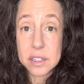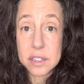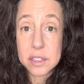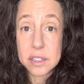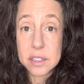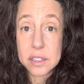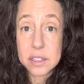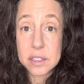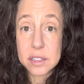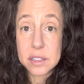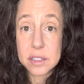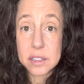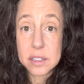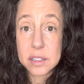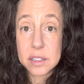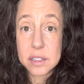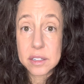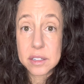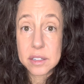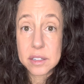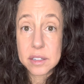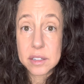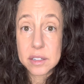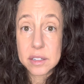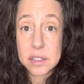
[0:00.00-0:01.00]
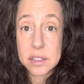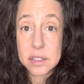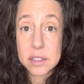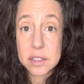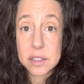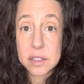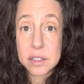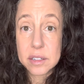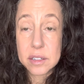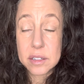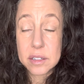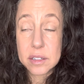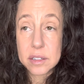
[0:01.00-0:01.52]

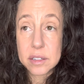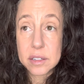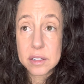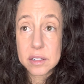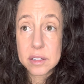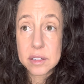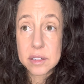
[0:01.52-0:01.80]
Nothing is said.